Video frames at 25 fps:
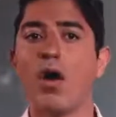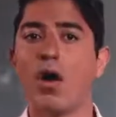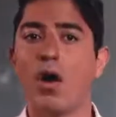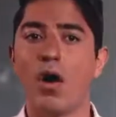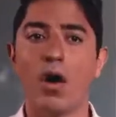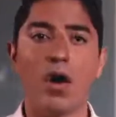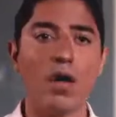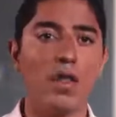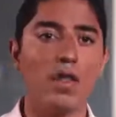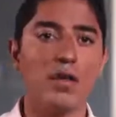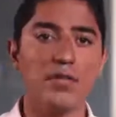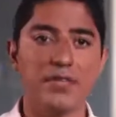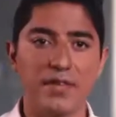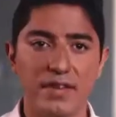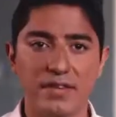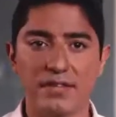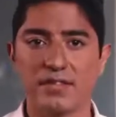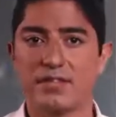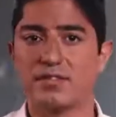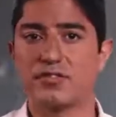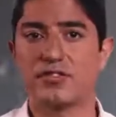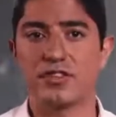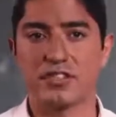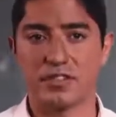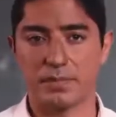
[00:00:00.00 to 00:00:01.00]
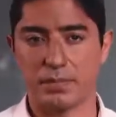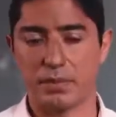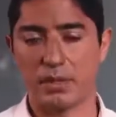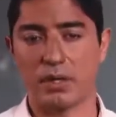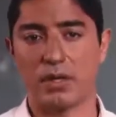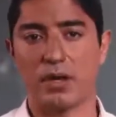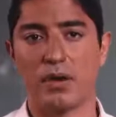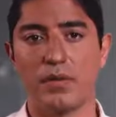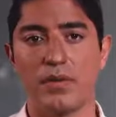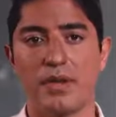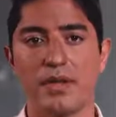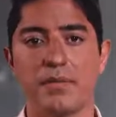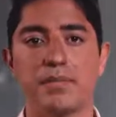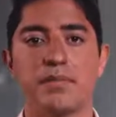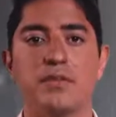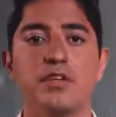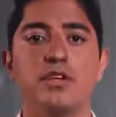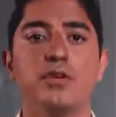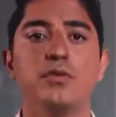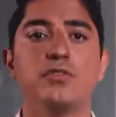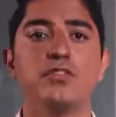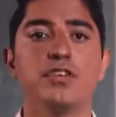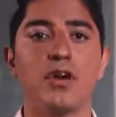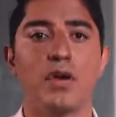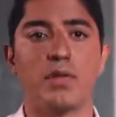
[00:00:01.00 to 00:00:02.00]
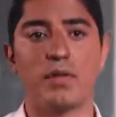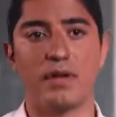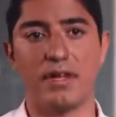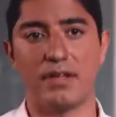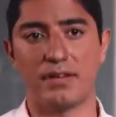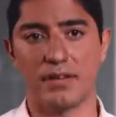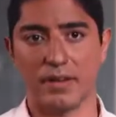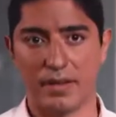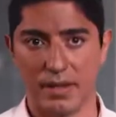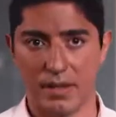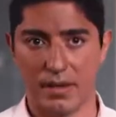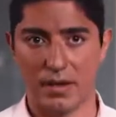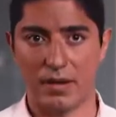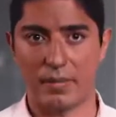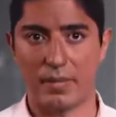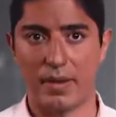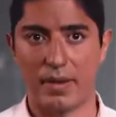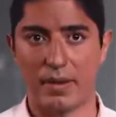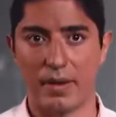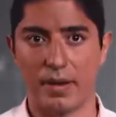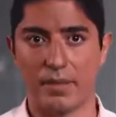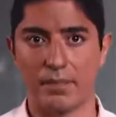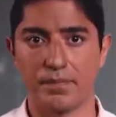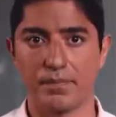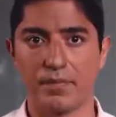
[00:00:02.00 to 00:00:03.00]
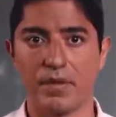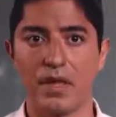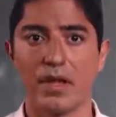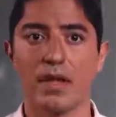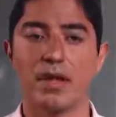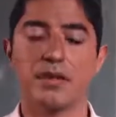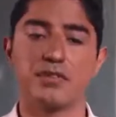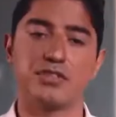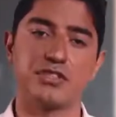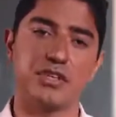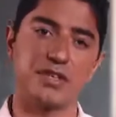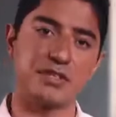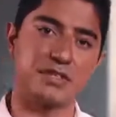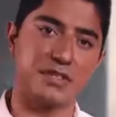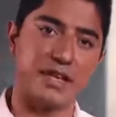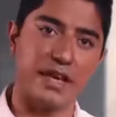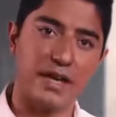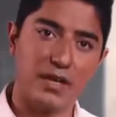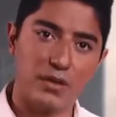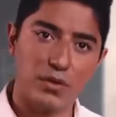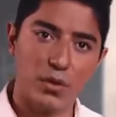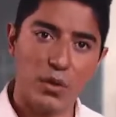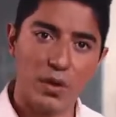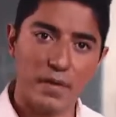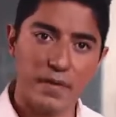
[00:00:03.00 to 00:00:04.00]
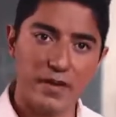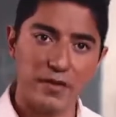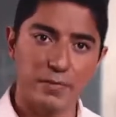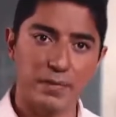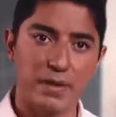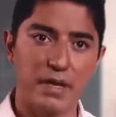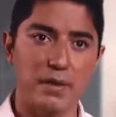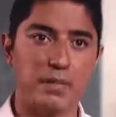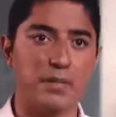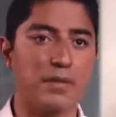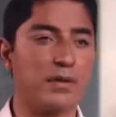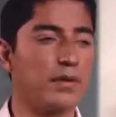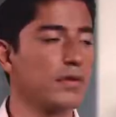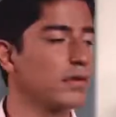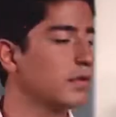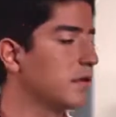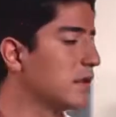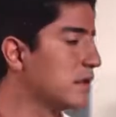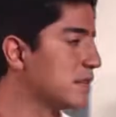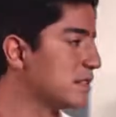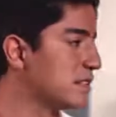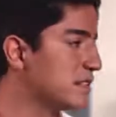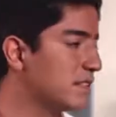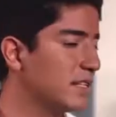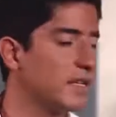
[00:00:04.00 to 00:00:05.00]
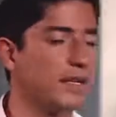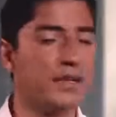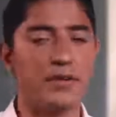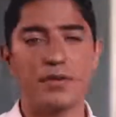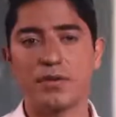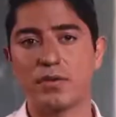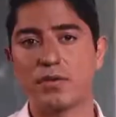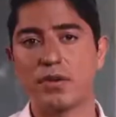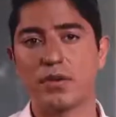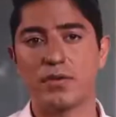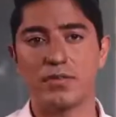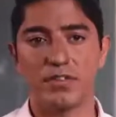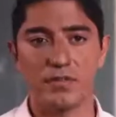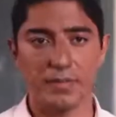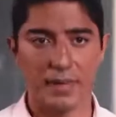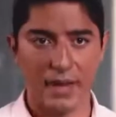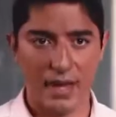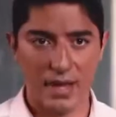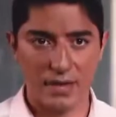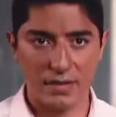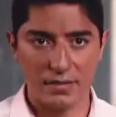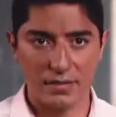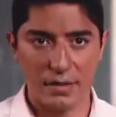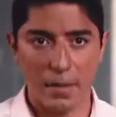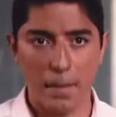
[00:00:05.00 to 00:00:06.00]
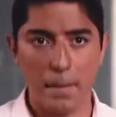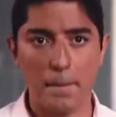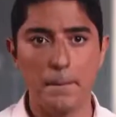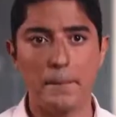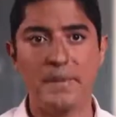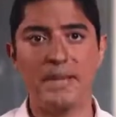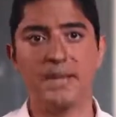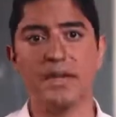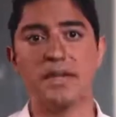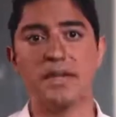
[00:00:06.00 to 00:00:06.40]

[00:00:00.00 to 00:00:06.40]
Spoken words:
All of this is just baloney. You don't need to hear about it. Just ignore these people, sit in your own space, be